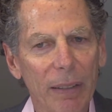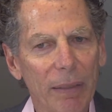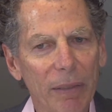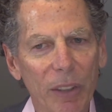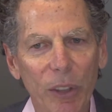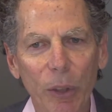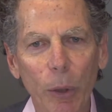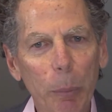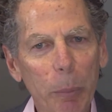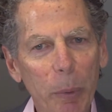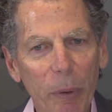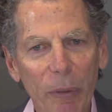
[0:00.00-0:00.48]

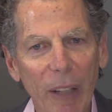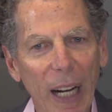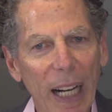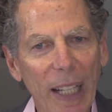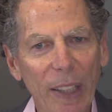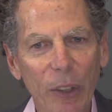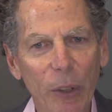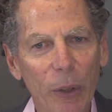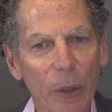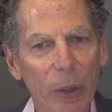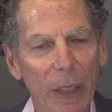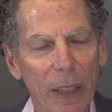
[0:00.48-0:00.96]

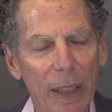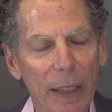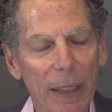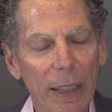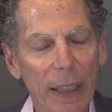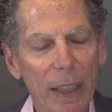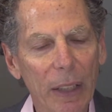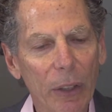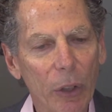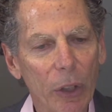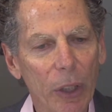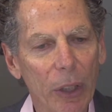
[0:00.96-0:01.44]
supervisor and a
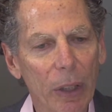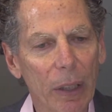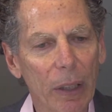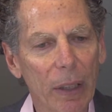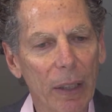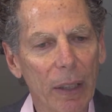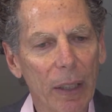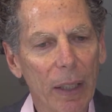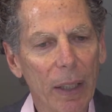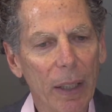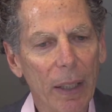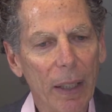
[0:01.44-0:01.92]

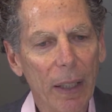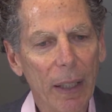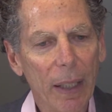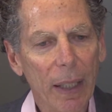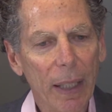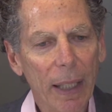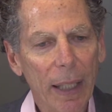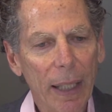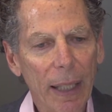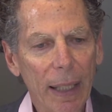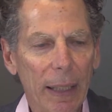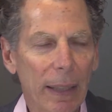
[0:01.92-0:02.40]
teacher.
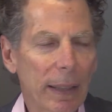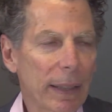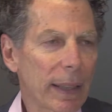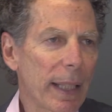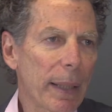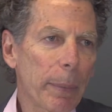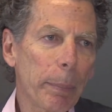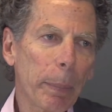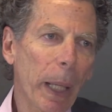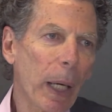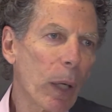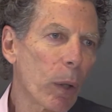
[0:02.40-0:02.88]
And it's
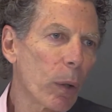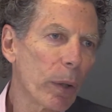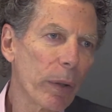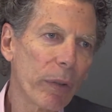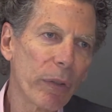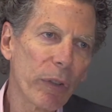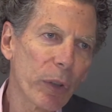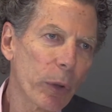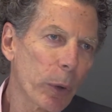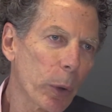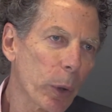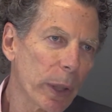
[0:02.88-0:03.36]
the power of
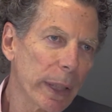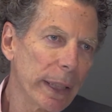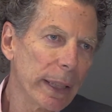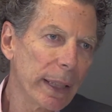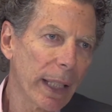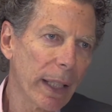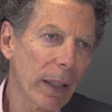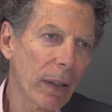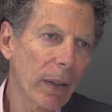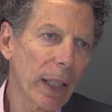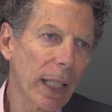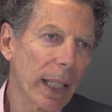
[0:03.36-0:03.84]

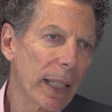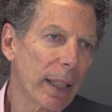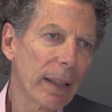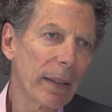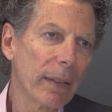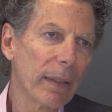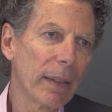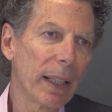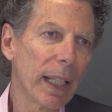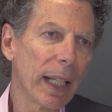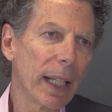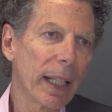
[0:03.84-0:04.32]
storytelling
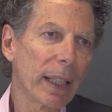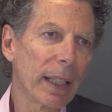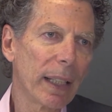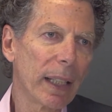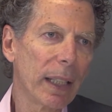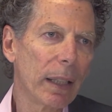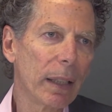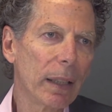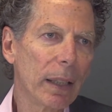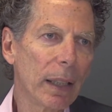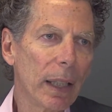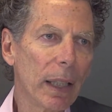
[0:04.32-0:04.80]
that,
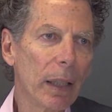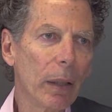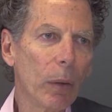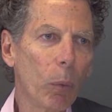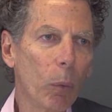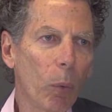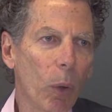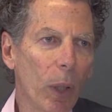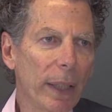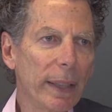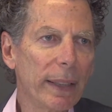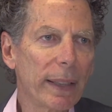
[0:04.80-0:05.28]
in,
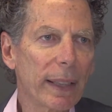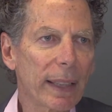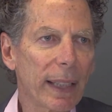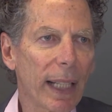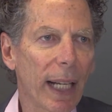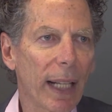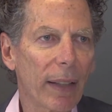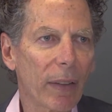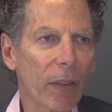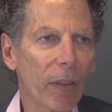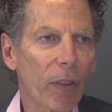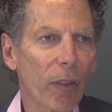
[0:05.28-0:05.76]
in one
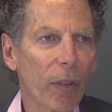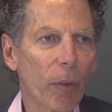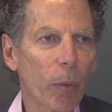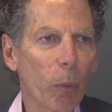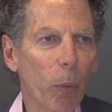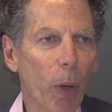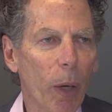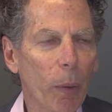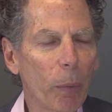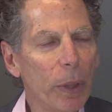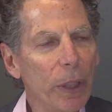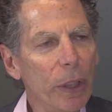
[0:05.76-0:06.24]
sense,
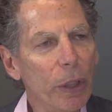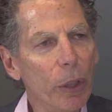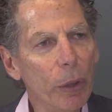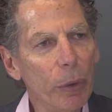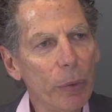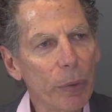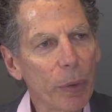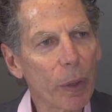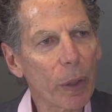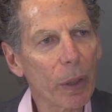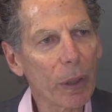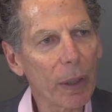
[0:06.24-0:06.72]
what we do
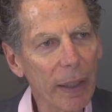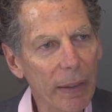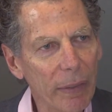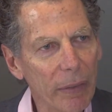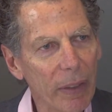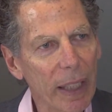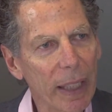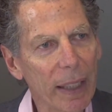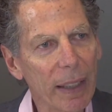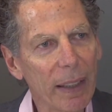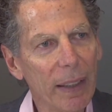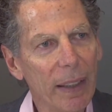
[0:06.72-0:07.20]
for a
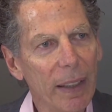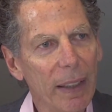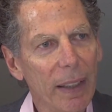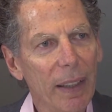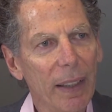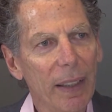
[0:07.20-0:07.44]
living